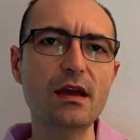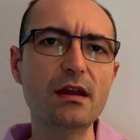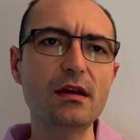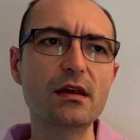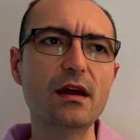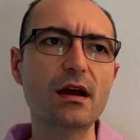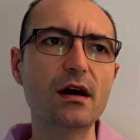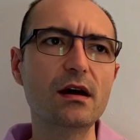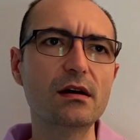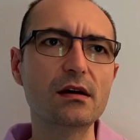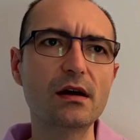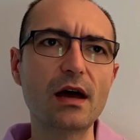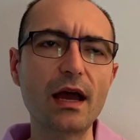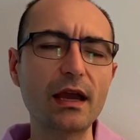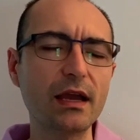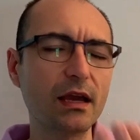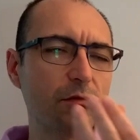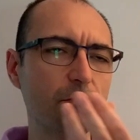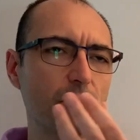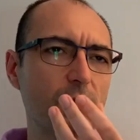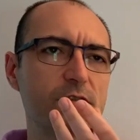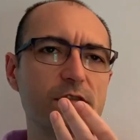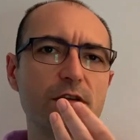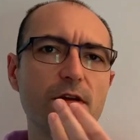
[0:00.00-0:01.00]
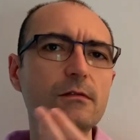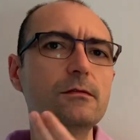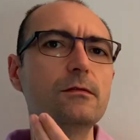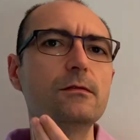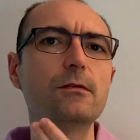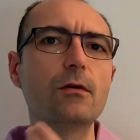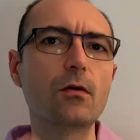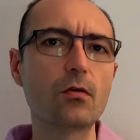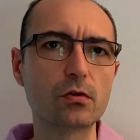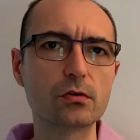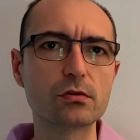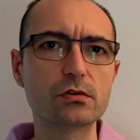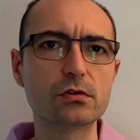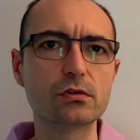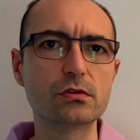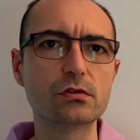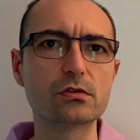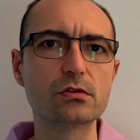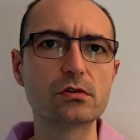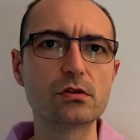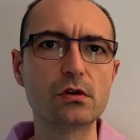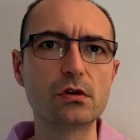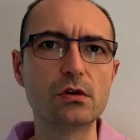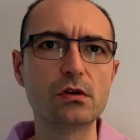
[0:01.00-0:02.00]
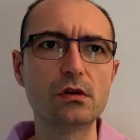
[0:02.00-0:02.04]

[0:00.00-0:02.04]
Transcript: area, I got myself force.